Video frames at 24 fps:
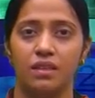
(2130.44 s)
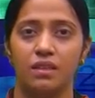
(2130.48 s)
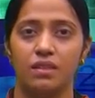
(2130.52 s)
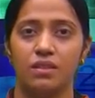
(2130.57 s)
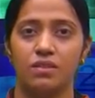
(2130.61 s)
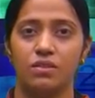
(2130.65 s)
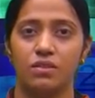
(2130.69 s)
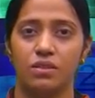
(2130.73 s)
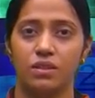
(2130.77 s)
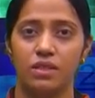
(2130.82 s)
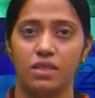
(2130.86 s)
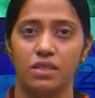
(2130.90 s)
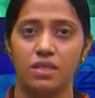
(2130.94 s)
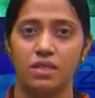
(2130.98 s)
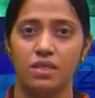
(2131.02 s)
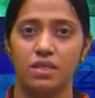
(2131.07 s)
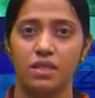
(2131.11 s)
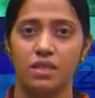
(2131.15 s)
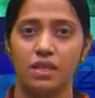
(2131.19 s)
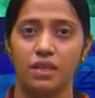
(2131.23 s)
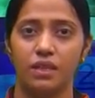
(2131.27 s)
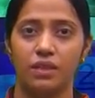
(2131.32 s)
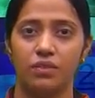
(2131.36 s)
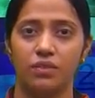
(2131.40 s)
So this is
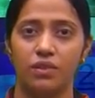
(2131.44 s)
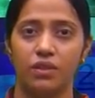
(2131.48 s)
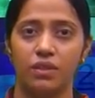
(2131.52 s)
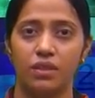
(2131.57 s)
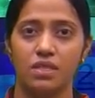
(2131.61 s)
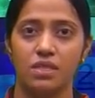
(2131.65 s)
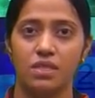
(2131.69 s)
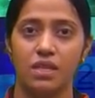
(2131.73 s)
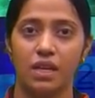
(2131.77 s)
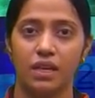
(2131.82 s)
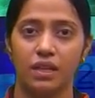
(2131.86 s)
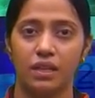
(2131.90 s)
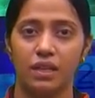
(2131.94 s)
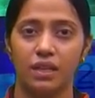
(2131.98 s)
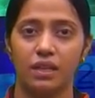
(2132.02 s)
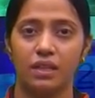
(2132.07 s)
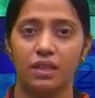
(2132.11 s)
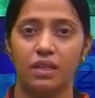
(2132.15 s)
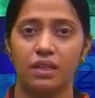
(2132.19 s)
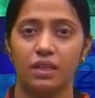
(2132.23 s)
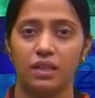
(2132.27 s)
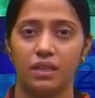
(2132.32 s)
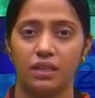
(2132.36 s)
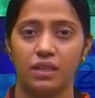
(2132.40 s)
a hint for the
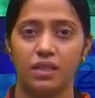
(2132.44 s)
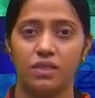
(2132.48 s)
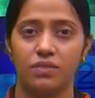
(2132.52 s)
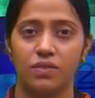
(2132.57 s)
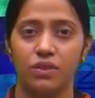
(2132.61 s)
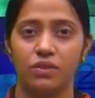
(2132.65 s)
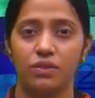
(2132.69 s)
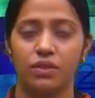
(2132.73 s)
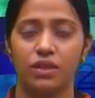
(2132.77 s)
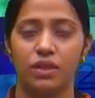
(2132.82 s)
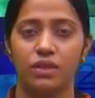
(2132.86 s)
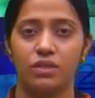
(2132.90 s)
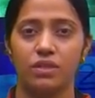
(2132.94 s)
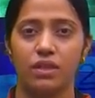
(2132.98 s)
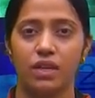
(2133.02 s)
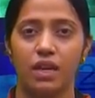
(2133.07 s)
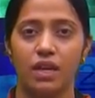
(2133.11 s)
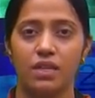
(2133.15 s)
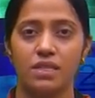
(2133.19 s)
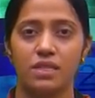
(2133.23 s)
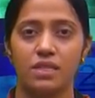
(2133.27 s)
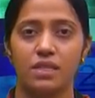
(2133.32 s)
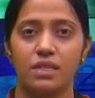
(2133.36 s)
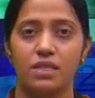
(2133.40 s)
second. In this way you can
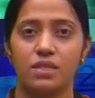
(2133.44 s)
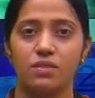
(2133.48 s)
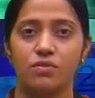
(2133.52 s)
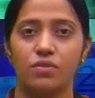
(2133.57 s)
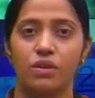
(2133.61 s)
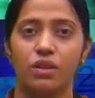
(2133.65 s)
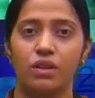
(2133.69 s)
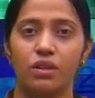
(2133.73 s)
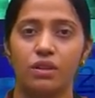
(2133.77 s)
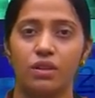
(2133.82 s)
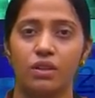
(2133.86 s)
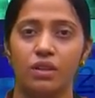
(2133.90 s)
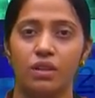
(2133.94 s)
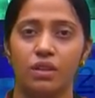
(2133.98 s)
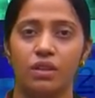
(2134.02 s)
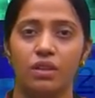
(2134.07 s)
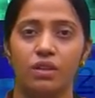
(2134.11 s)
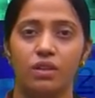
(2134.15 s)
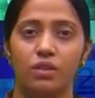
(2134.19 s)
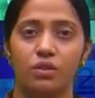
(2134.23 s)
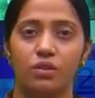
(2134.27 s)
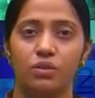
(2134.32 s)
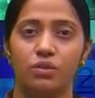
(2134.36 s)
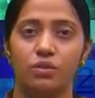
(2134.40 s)
answer is what?
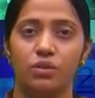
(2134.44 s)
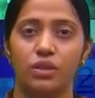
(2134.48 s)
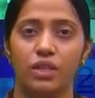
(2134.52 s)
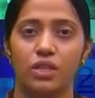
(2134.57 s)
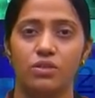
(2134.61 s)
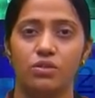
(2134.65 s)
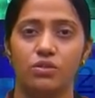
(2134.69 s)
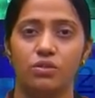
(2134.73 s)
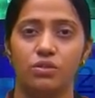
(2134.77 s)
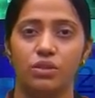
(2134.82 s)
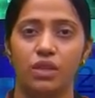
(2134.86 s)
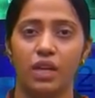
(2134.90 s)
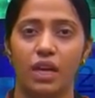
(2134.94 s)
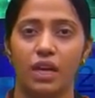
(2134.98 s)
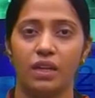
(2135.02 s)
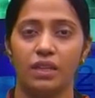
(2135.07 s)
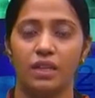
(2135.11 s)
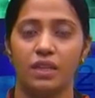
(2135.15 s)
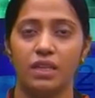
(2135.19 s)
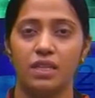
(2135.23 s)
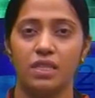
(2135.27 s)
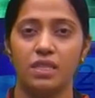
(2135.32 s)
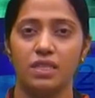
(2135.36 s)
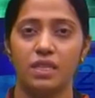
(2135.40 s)
2 raised to tan
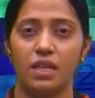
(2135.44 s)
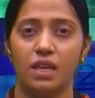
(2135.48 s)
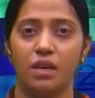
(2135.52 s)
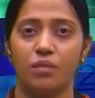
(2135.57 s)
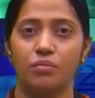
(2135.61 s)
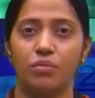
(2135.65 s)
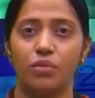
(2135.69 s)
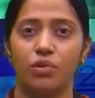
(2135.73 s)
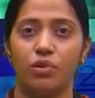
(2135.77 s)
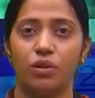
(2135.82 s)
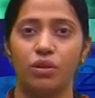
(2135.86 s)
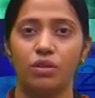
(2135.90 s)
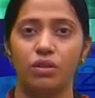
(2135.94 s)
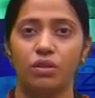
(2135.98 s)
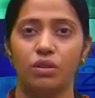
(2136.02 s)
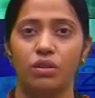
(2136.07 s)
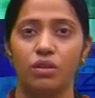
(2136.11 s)
x upon